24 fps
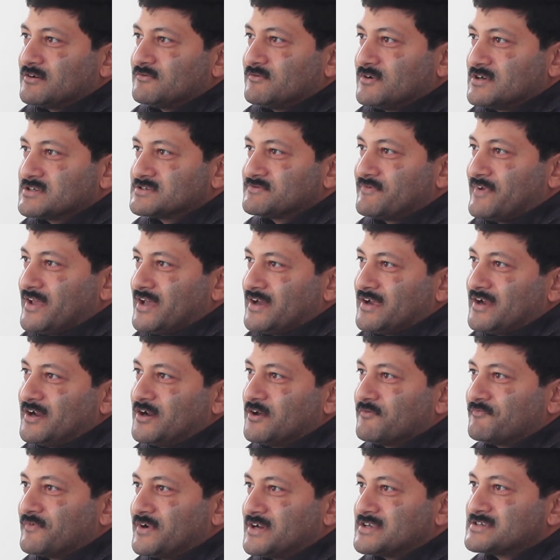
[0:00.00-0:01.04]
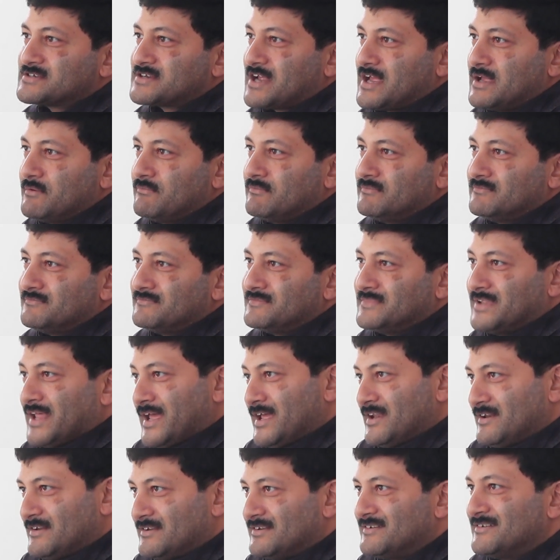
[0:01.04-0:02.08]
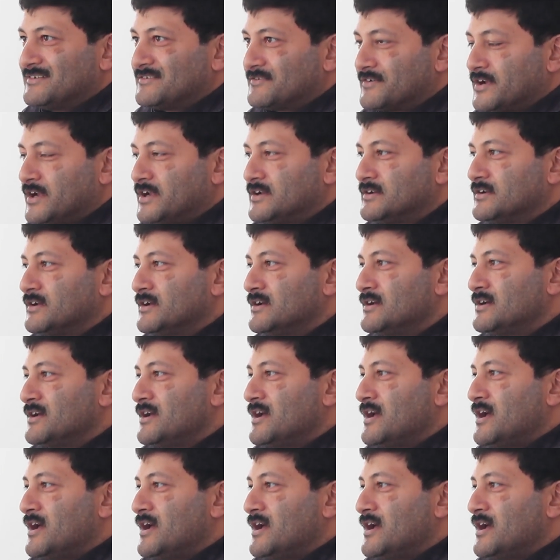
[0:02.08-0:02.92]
was way ahead of its time then, right? Okay.